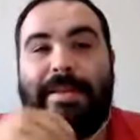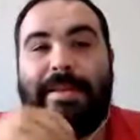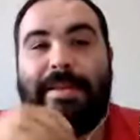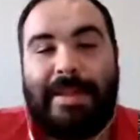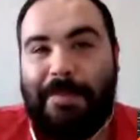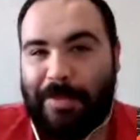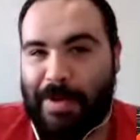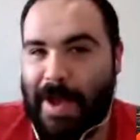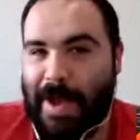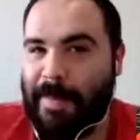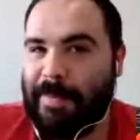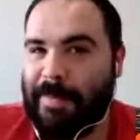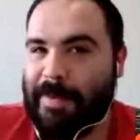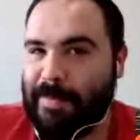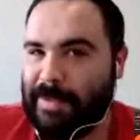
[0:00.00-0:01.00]
like like
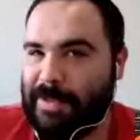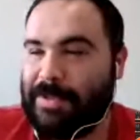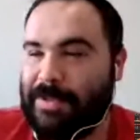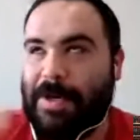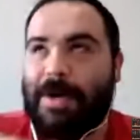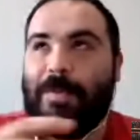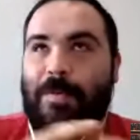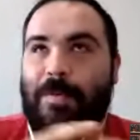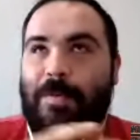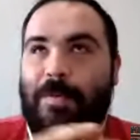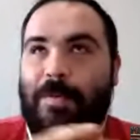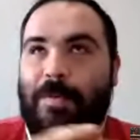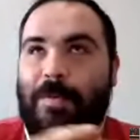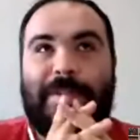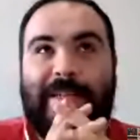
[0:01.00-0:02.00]
the big
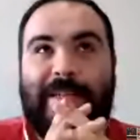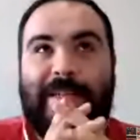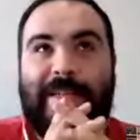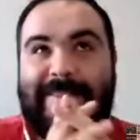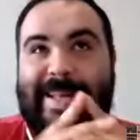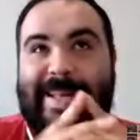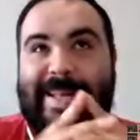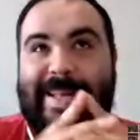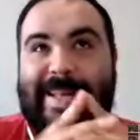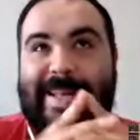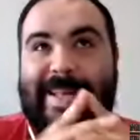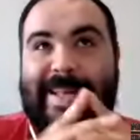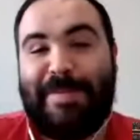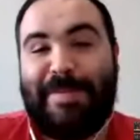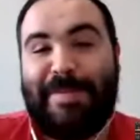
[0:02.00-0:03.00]
problem with Star
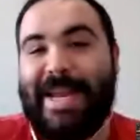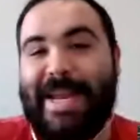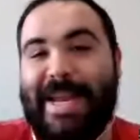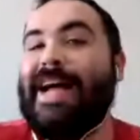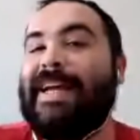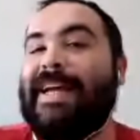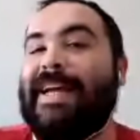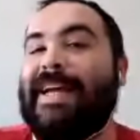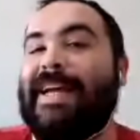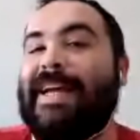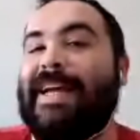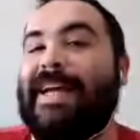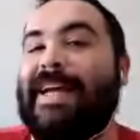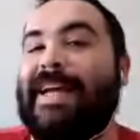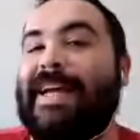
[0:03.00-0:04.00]
Wars is that
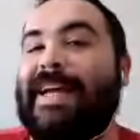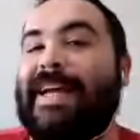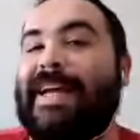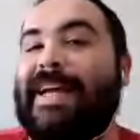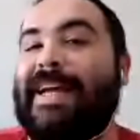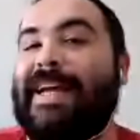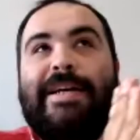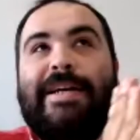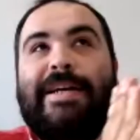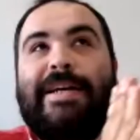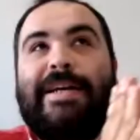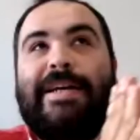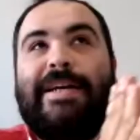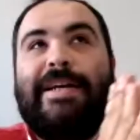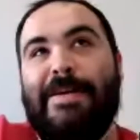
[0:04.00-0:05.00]
episode 9
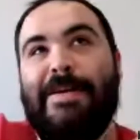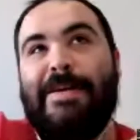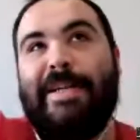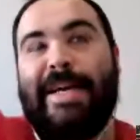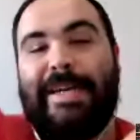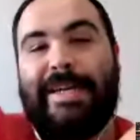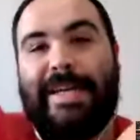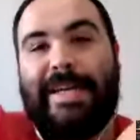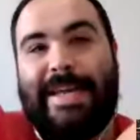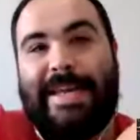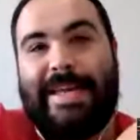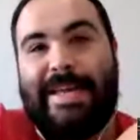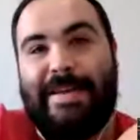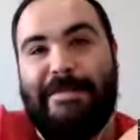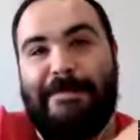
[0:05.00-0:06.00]
not only has to
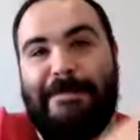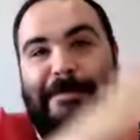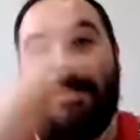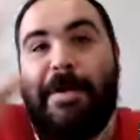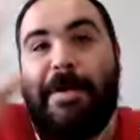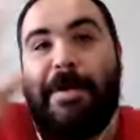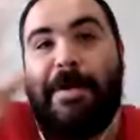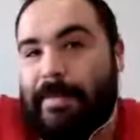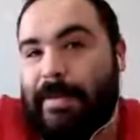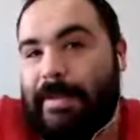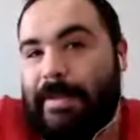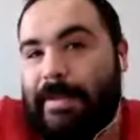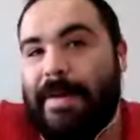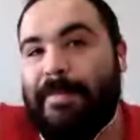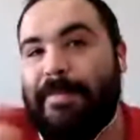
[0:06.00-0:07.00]
feel like
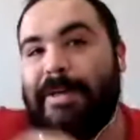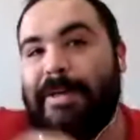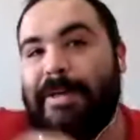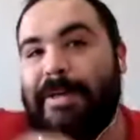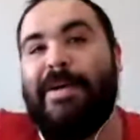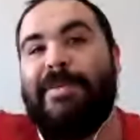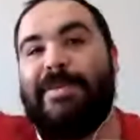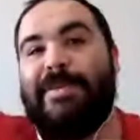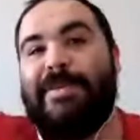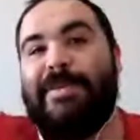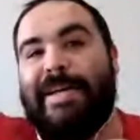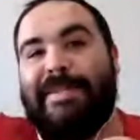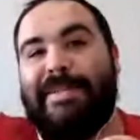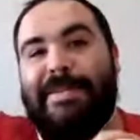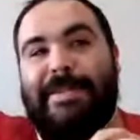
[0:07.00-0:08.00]
a film
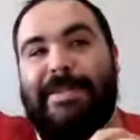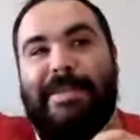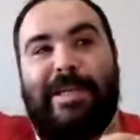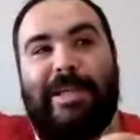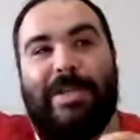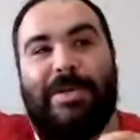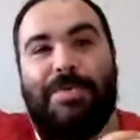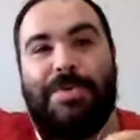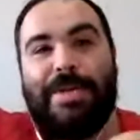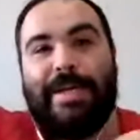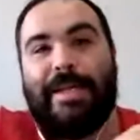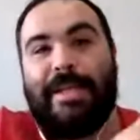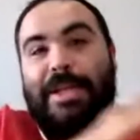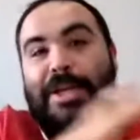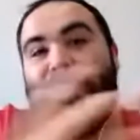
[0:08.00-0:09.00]
but it also has to
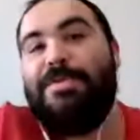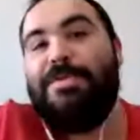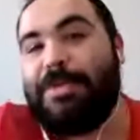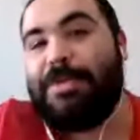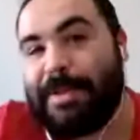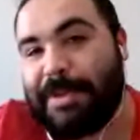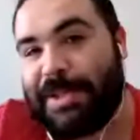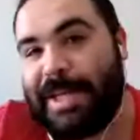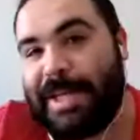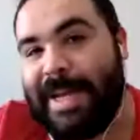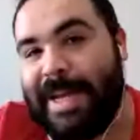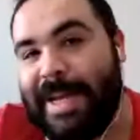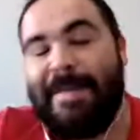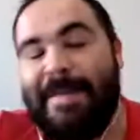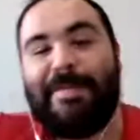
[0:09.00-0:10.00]
conclude the new
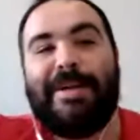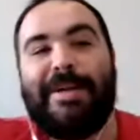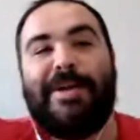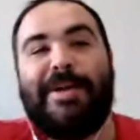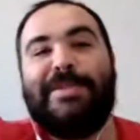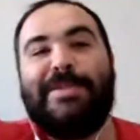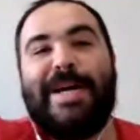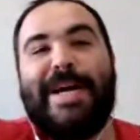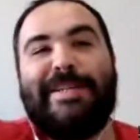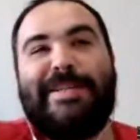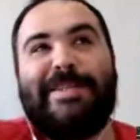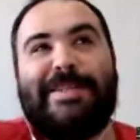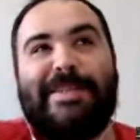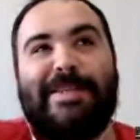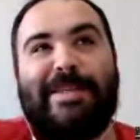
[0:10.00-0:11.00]
trilogy but it also
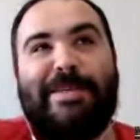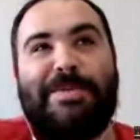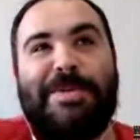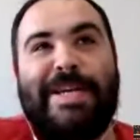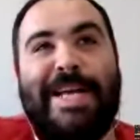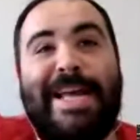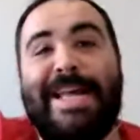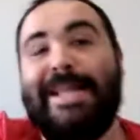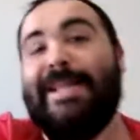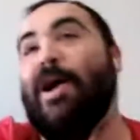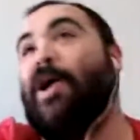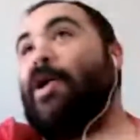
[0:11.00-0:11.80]
has to conclude